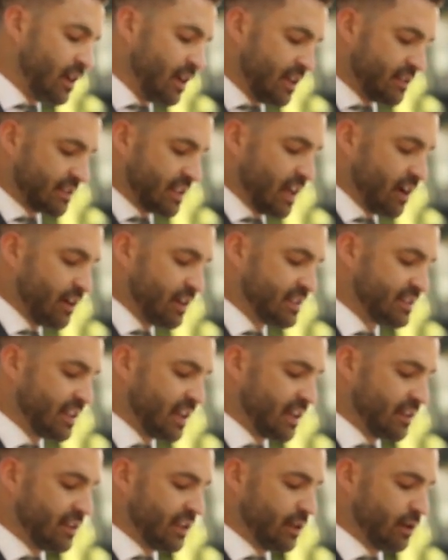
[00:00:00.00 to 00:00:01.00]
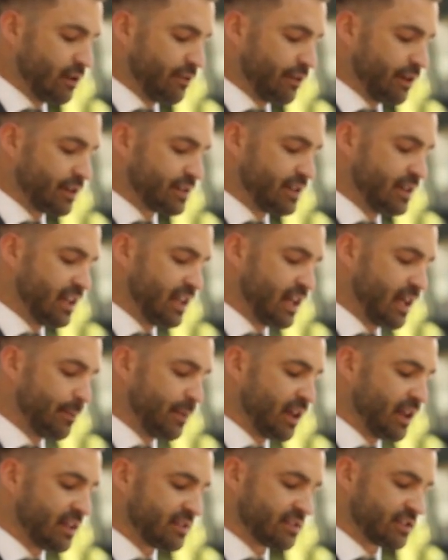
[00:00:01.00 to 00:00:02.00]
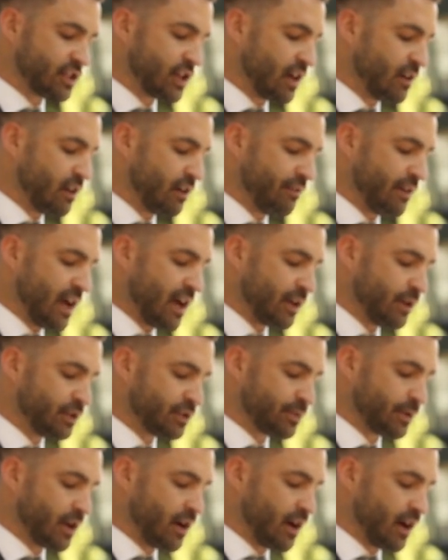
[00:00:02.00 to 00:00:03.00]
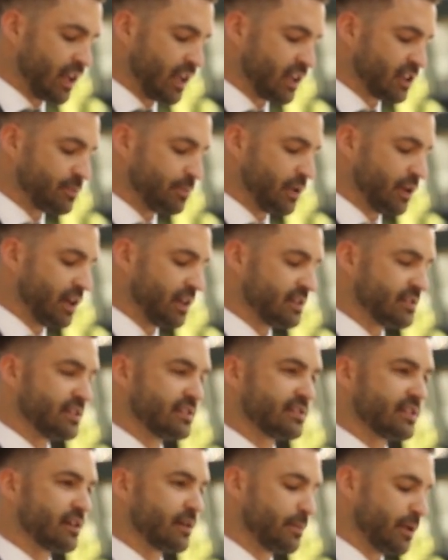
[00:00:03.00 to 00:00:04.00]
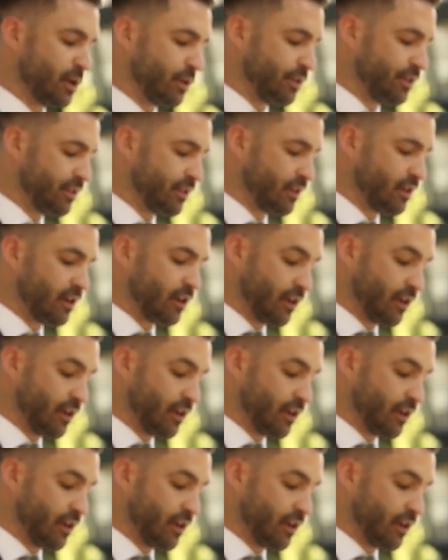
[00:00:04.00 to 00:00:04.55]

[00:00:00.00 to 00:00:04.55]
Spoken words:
As Gary said, the university and MLS share their values regarding experiences that are both,